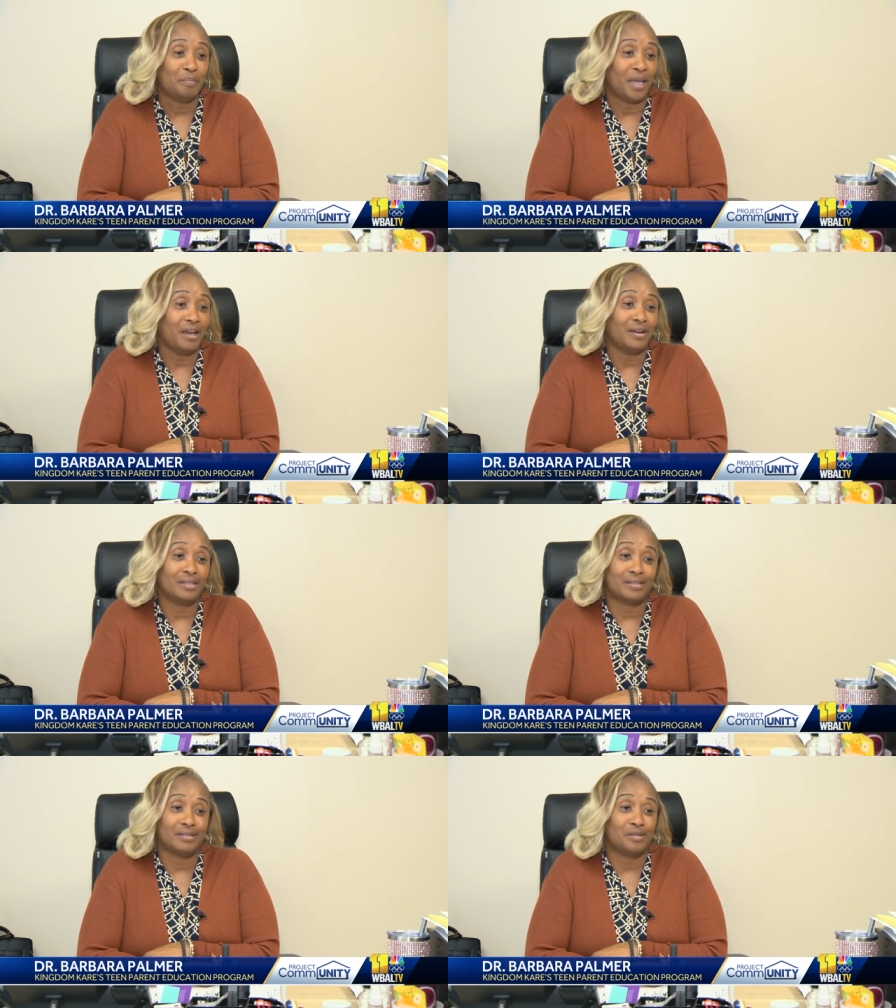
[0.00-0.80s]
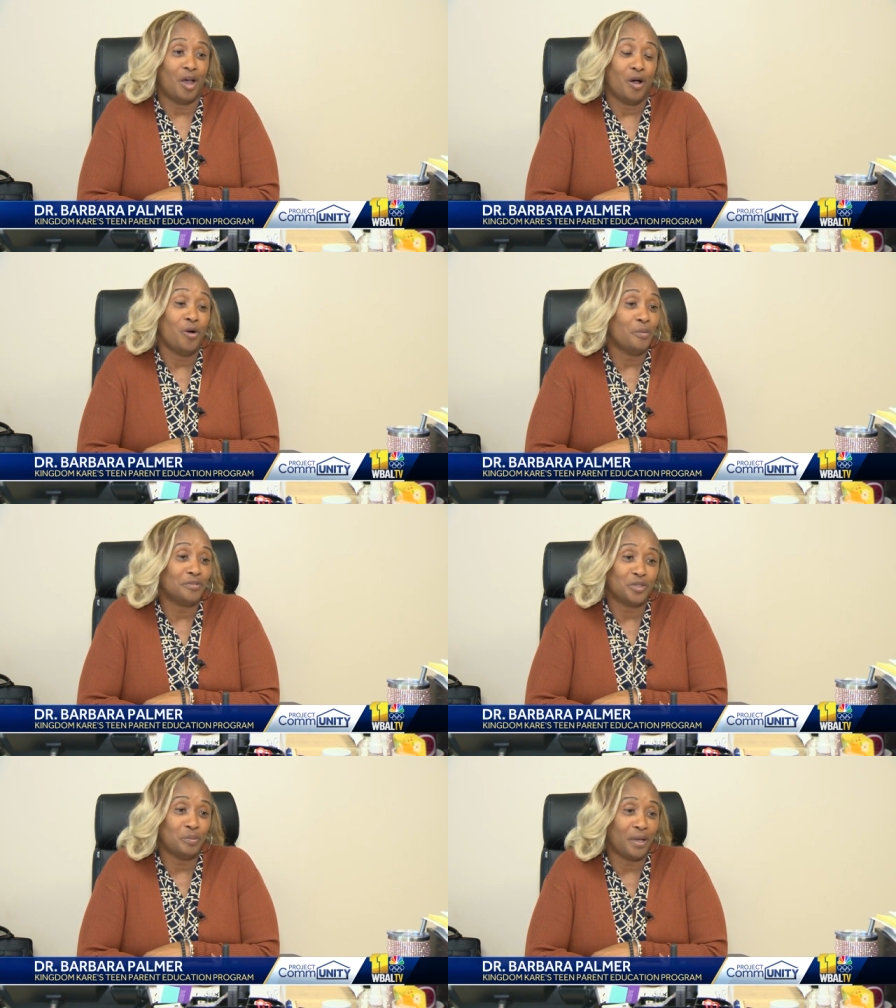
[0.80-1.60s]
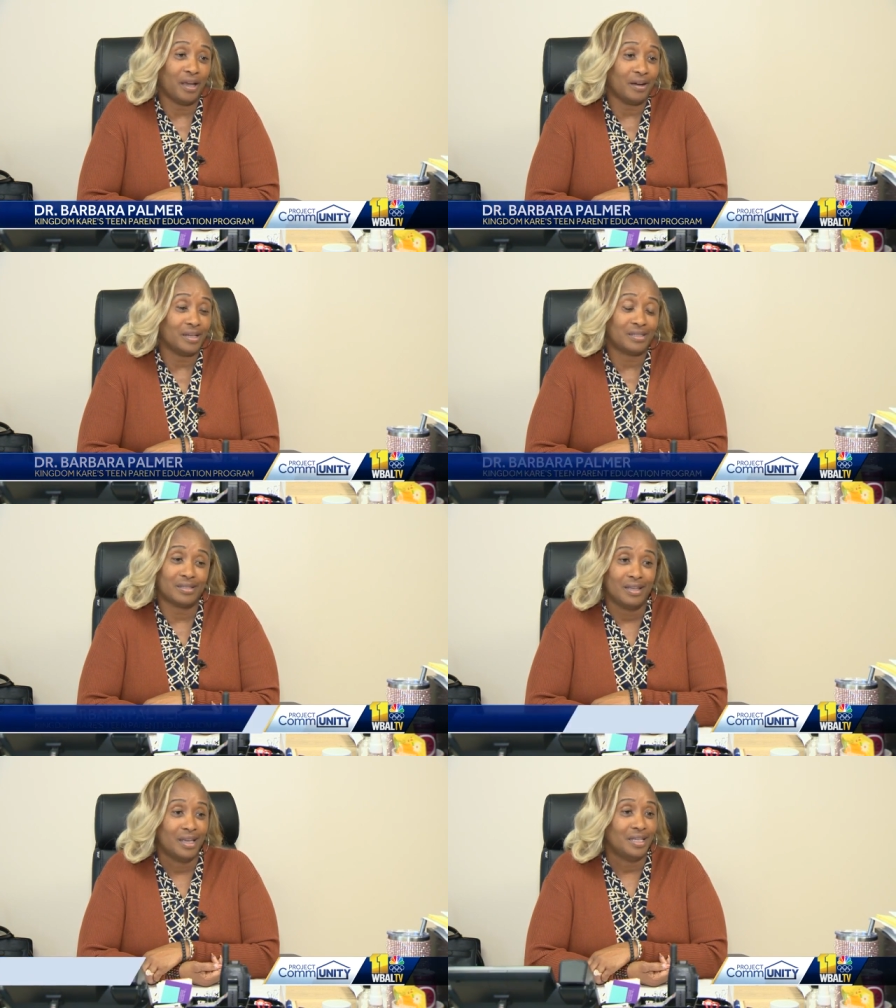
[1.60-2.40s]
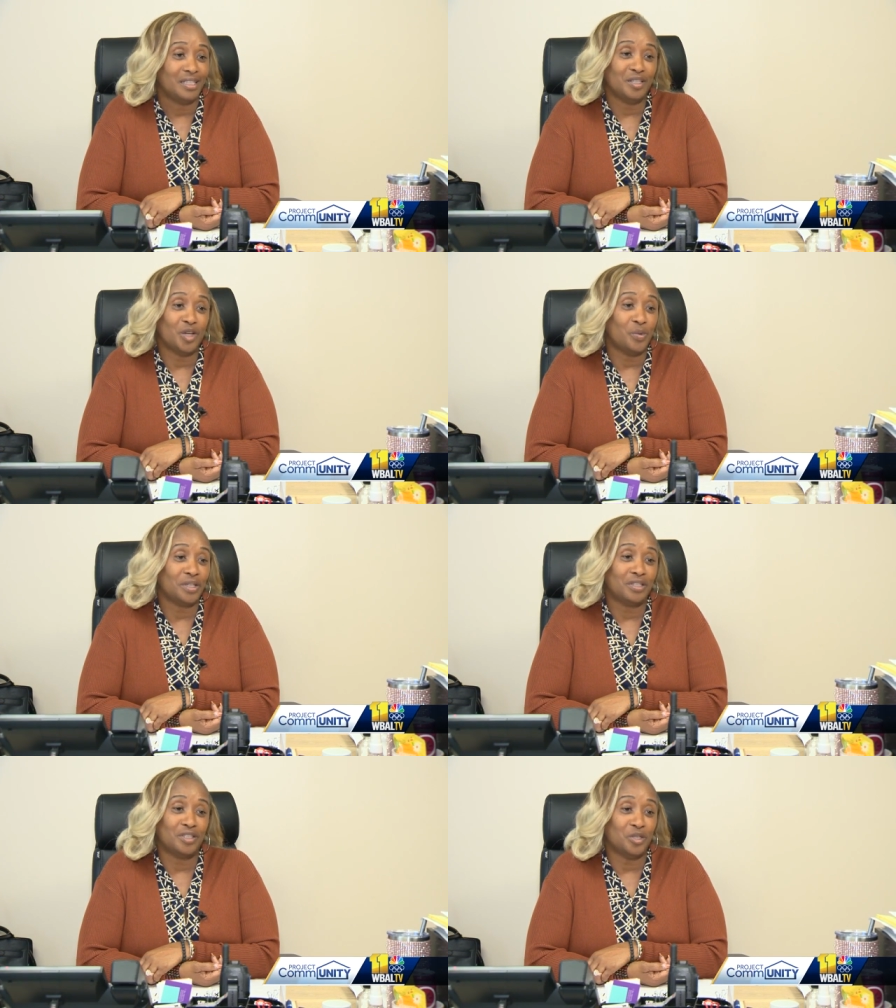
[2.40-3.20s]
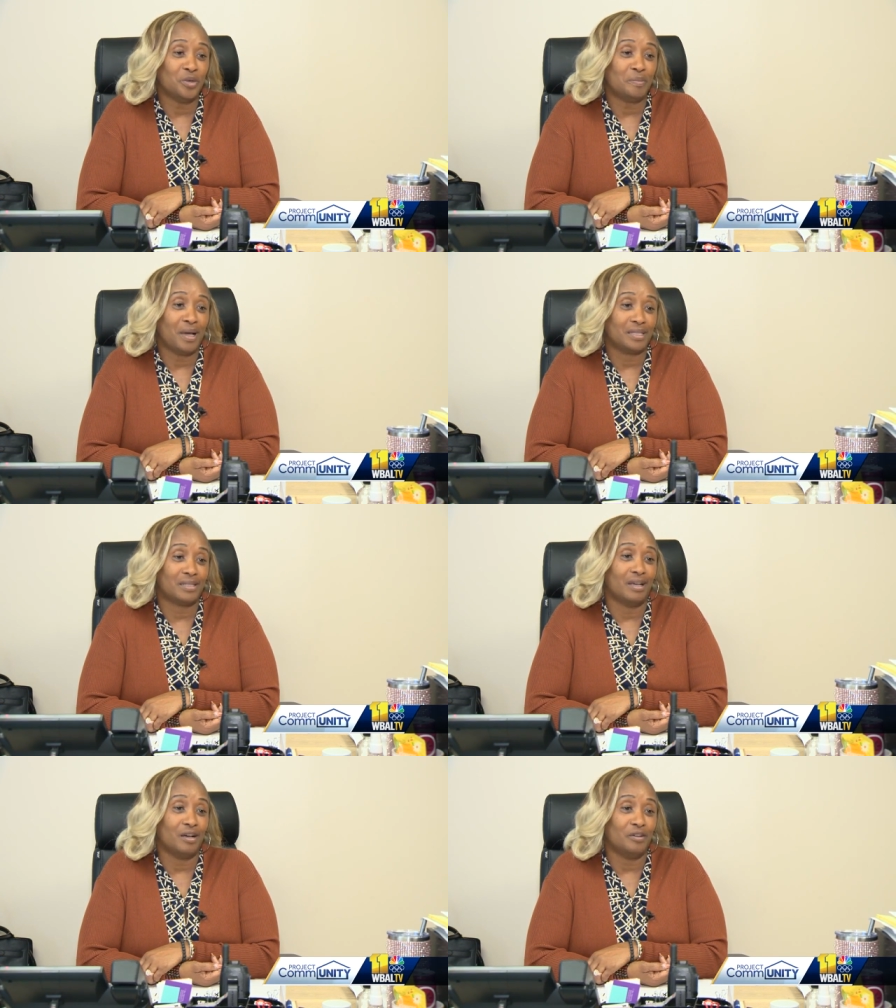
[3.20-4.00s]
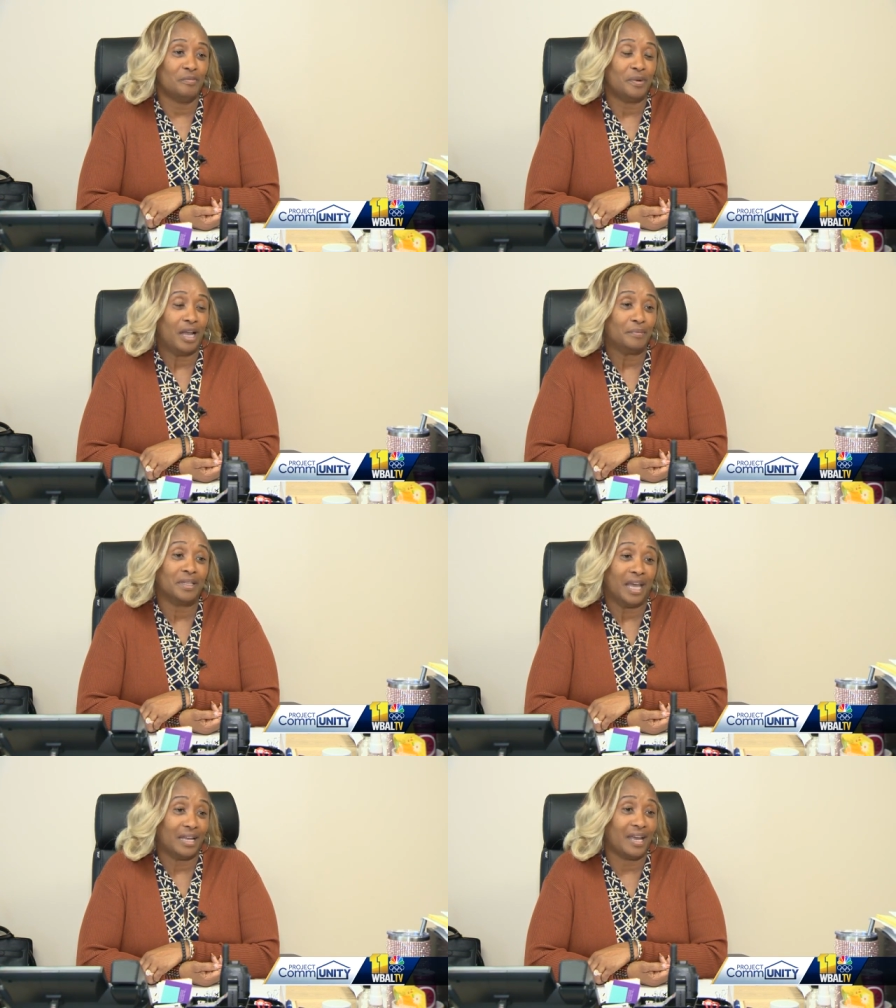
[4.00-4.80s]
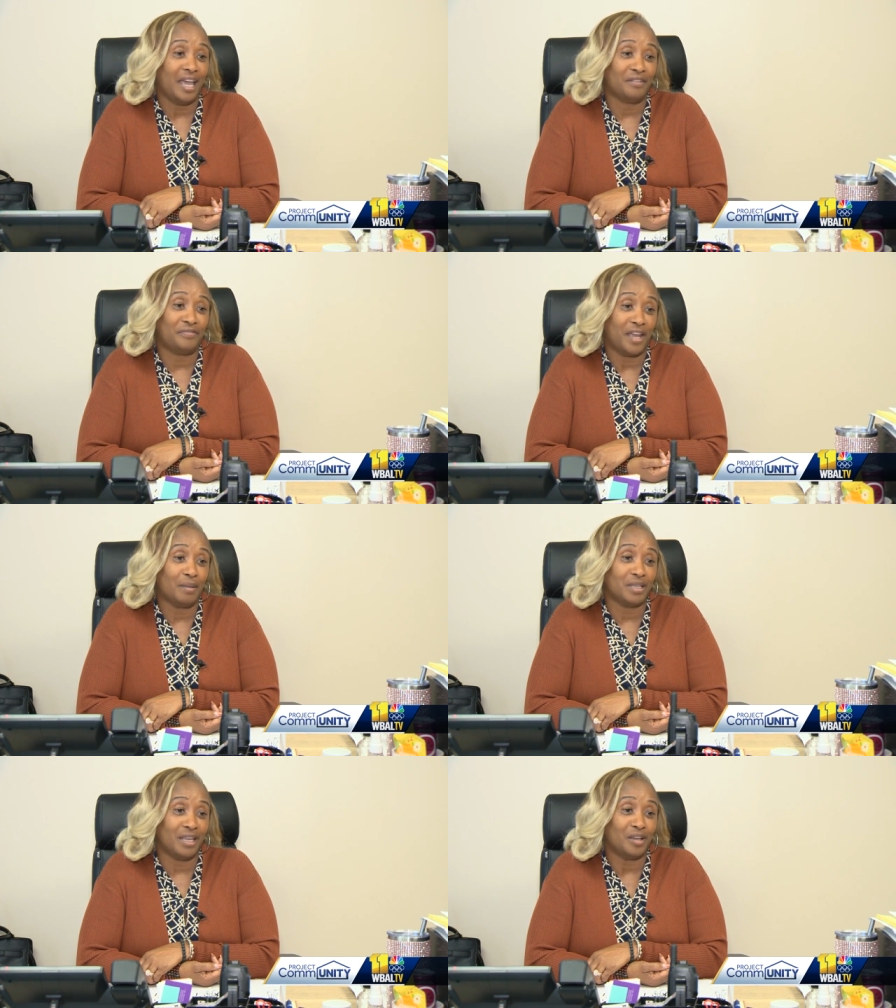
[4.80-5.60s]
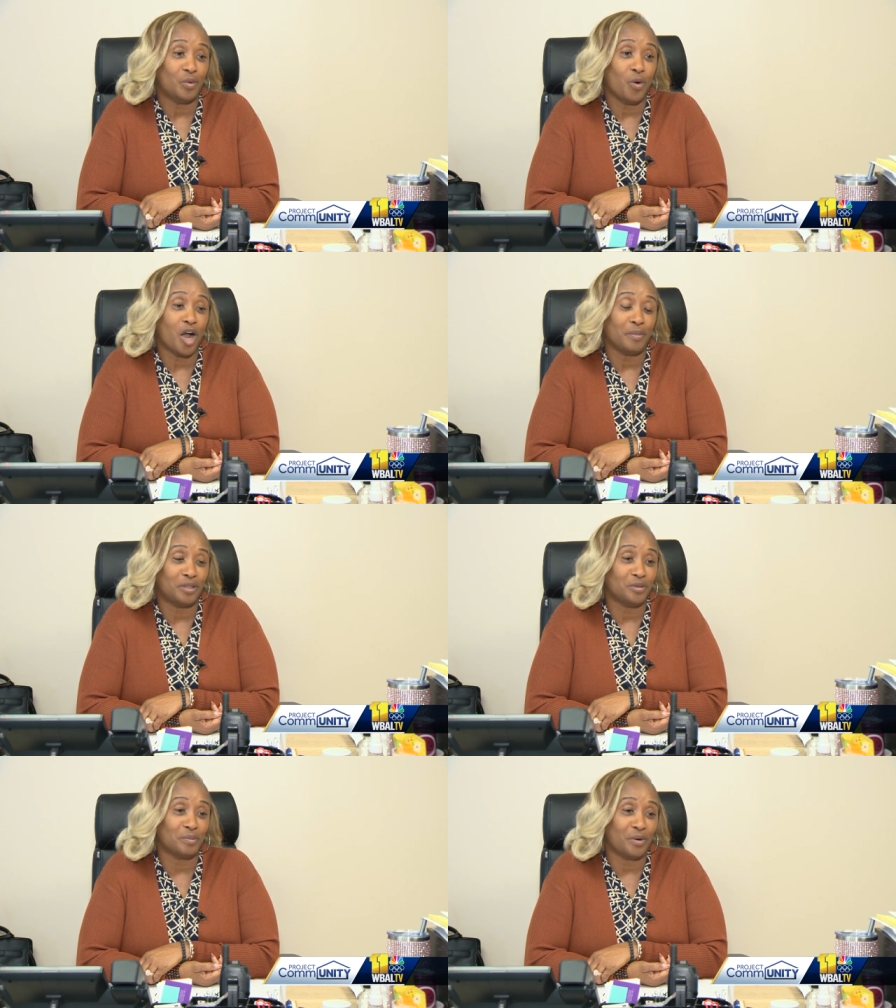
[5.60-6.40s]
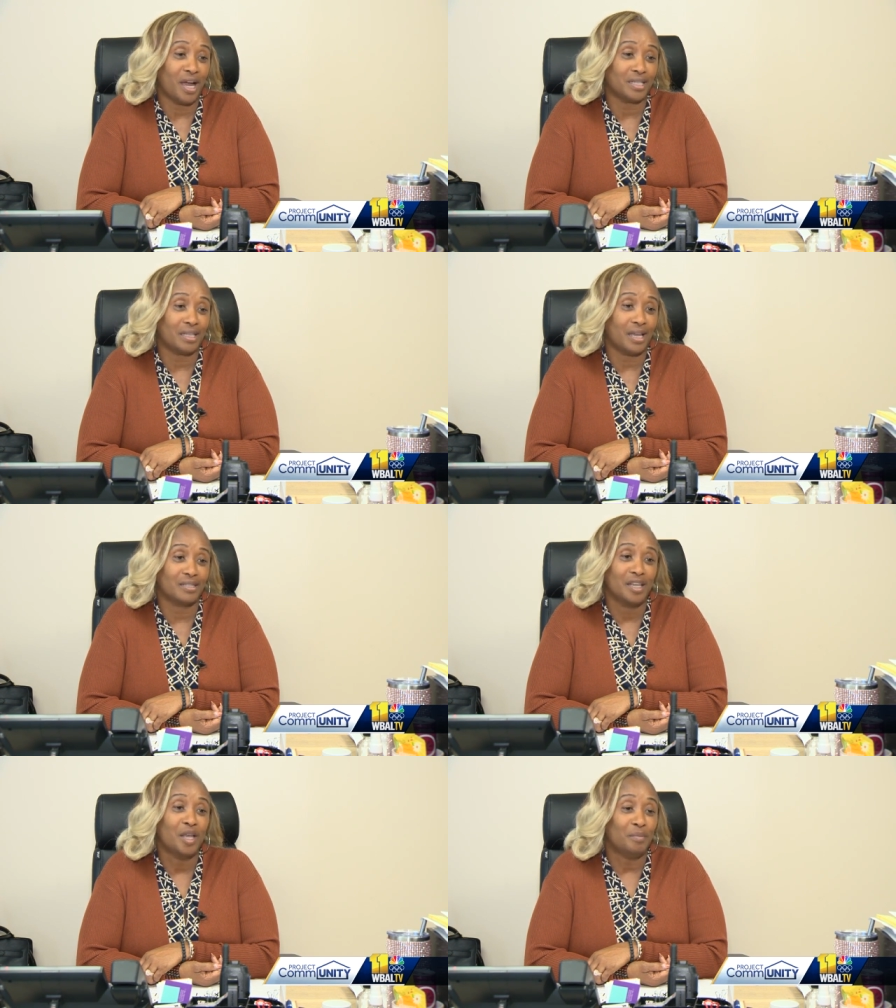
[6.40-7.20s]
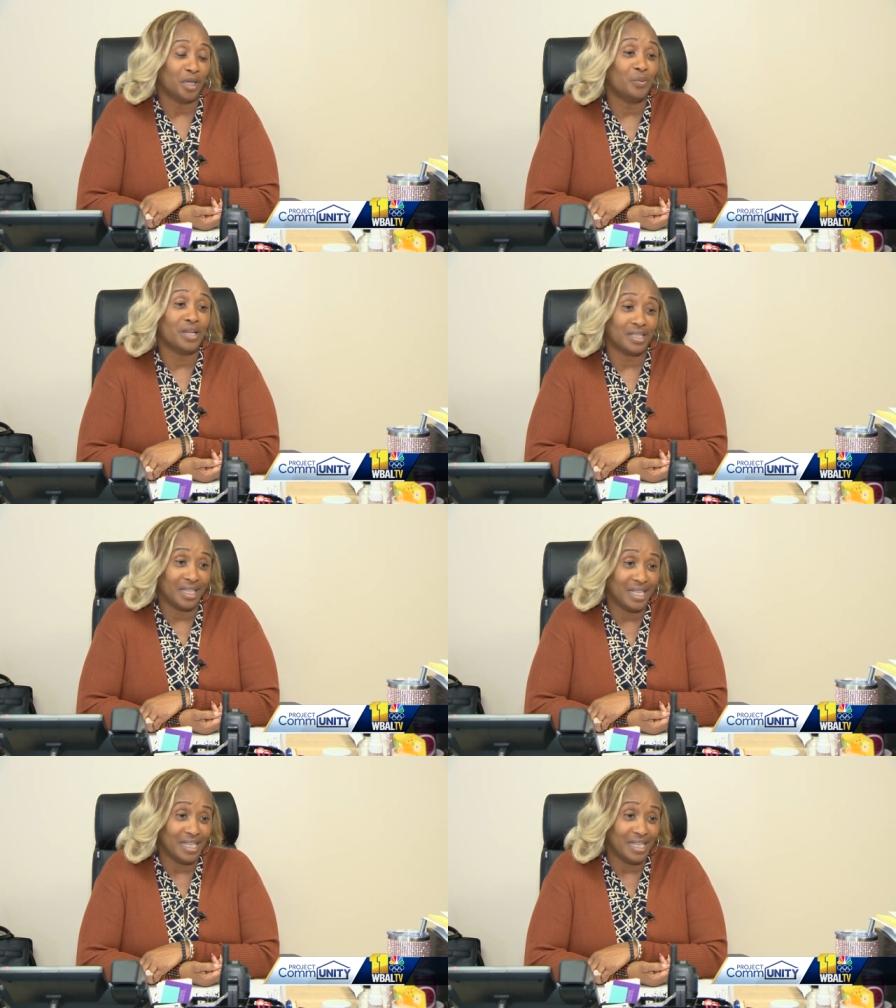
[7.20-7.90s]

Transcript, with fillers: Parents, home of two parents, didn't know what to do with myself, but I'm glad I had family there to walk me through the process, but it wasn't